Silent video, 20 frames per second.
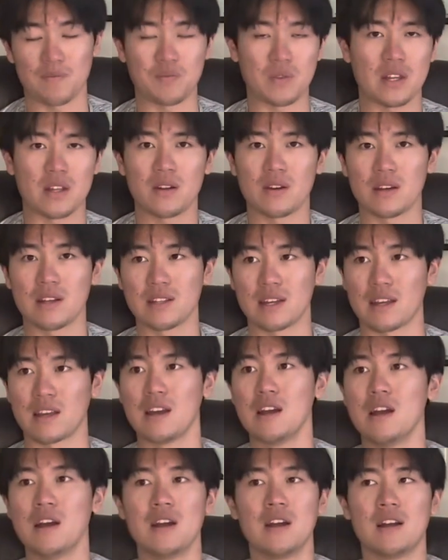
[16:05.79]
you know, like,
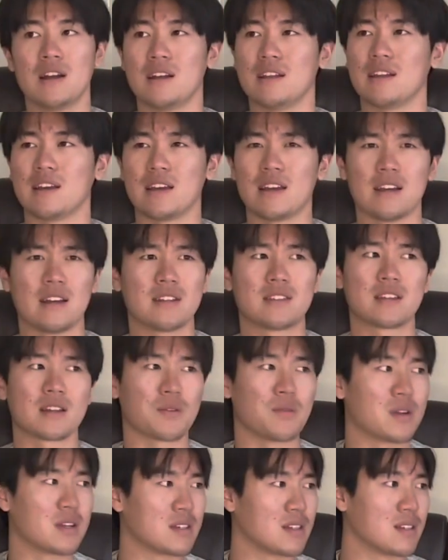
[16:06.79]
it's like,
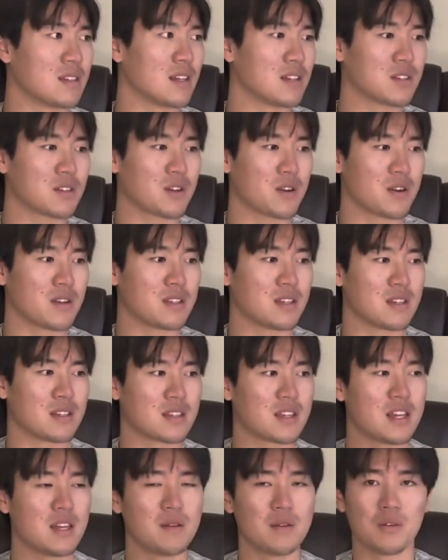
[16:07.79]
what is it? Denzel Curry says,
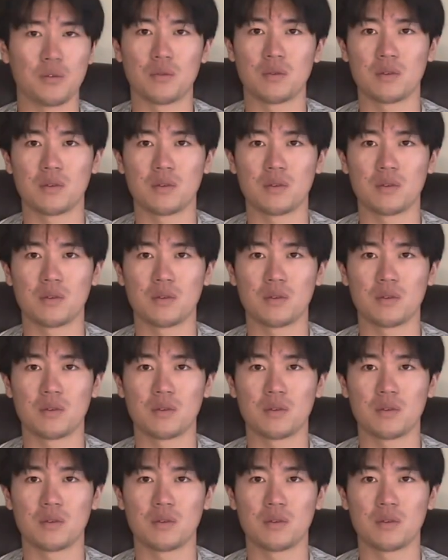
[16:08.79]
keep